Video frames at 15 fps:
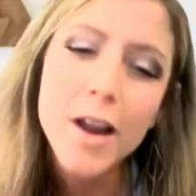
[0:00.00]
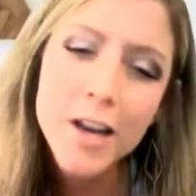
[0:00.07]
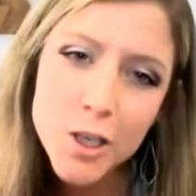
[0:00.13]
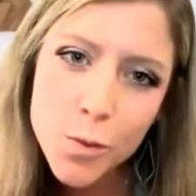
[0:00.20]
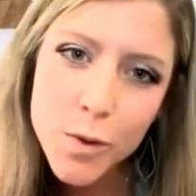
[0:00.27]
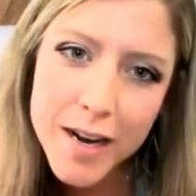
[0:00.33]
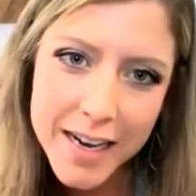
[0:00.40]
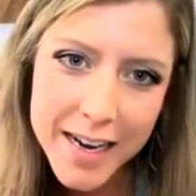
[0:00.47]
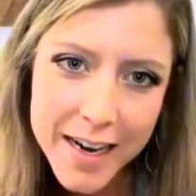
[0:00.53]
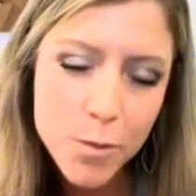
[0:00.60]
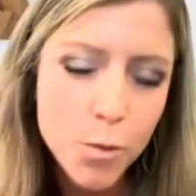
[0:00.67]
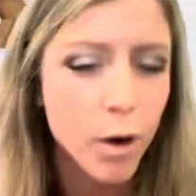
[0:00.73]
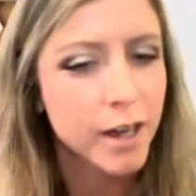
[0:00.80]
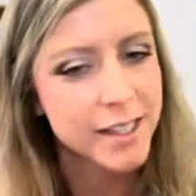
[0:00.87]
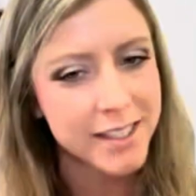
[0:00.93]
which we need
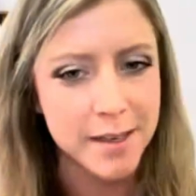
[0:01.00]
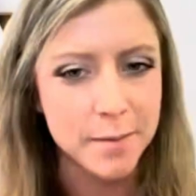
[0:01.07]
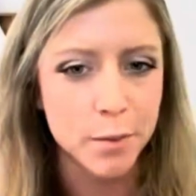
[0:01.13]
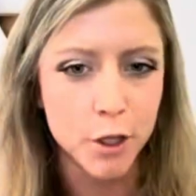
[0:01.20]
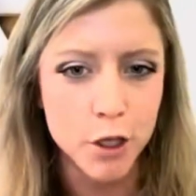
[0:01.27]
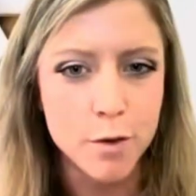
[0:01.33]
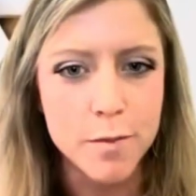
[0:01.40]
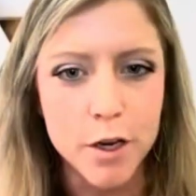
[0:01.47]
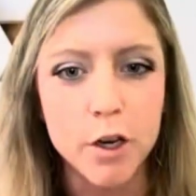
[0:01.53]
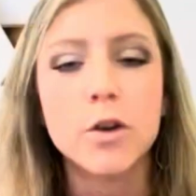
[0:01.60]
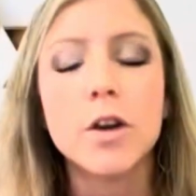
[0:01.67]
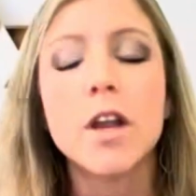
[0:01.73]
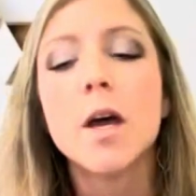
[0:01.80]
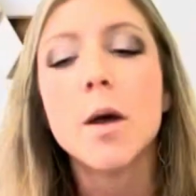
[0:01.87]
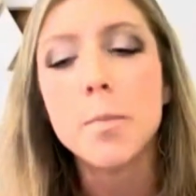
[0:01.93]
once in a blue
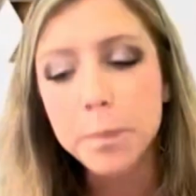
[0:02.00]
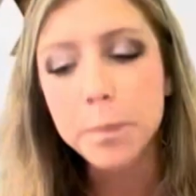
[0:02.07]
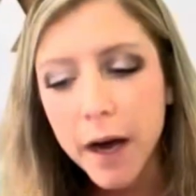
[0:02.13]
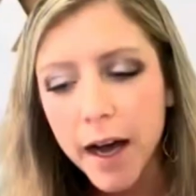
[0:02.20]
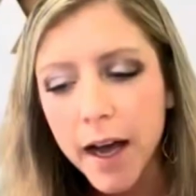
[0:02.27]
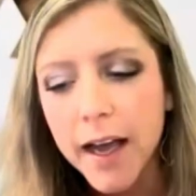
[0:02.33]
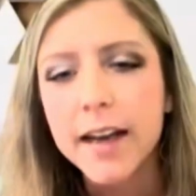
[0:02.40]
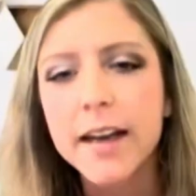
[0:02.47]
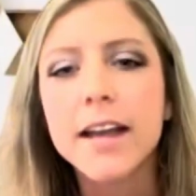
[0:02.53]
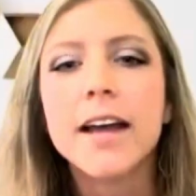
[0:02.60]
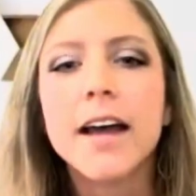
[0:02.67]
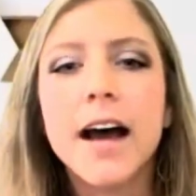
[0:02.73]
moon. But